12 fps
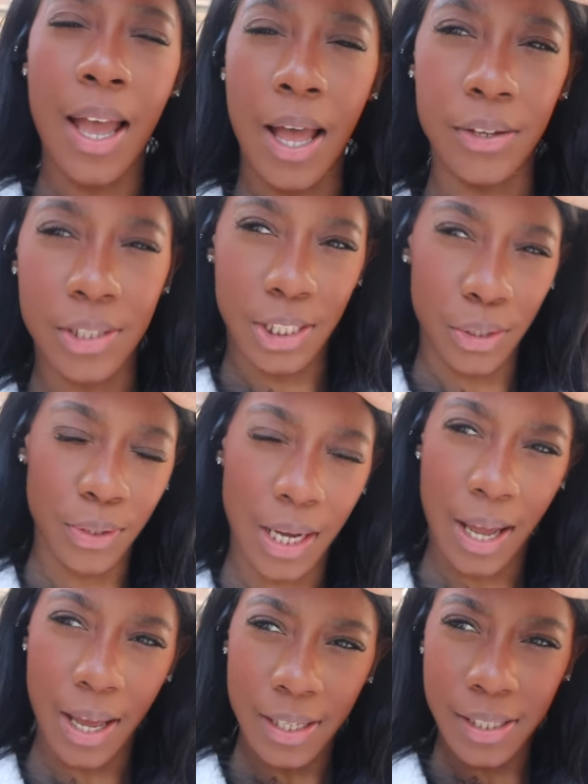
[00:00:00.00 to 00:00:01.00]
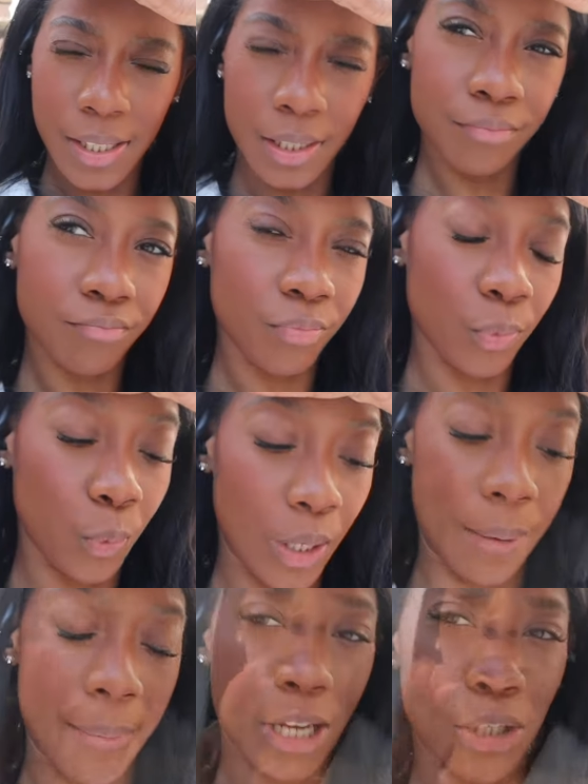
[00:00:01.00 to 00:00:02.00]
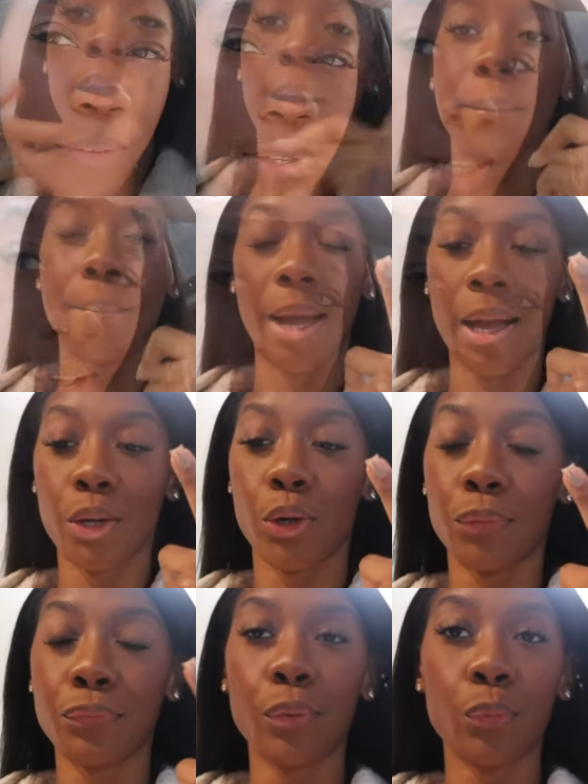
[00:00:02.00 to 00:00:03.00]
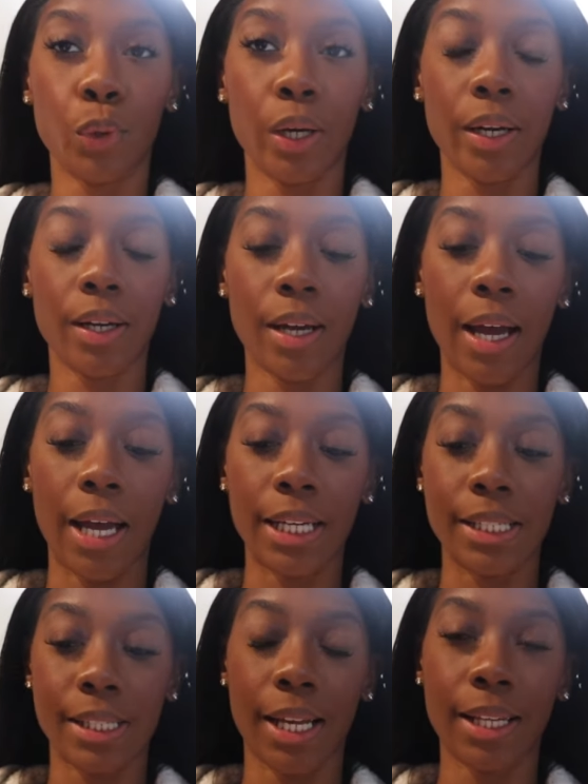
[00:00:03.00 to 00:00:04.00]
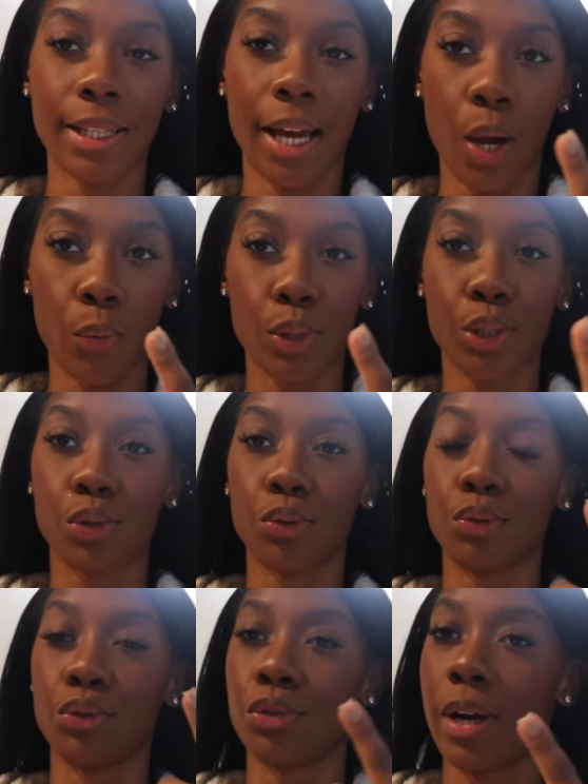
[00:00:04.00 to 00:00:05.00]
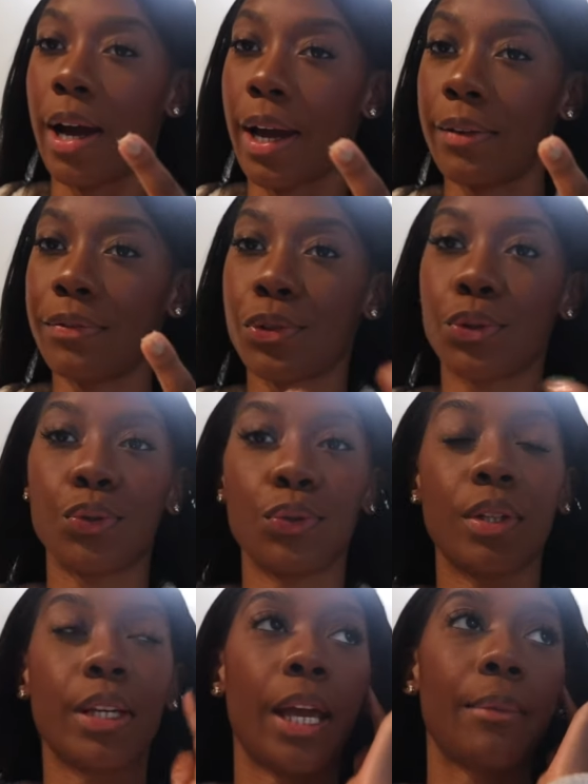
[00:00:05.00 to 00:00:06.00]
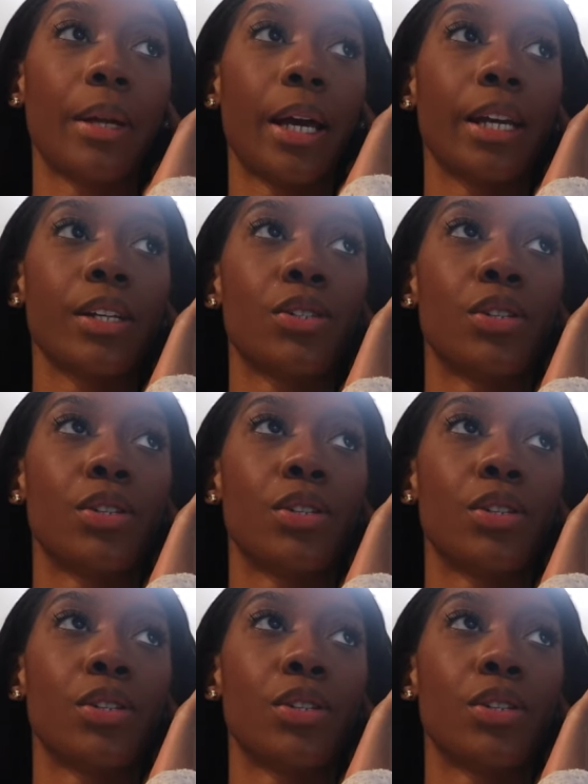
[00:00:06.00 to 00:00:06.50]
I'll see you guys when I'm at trivia night. Back home from work, I decided that I want to drive to the game night.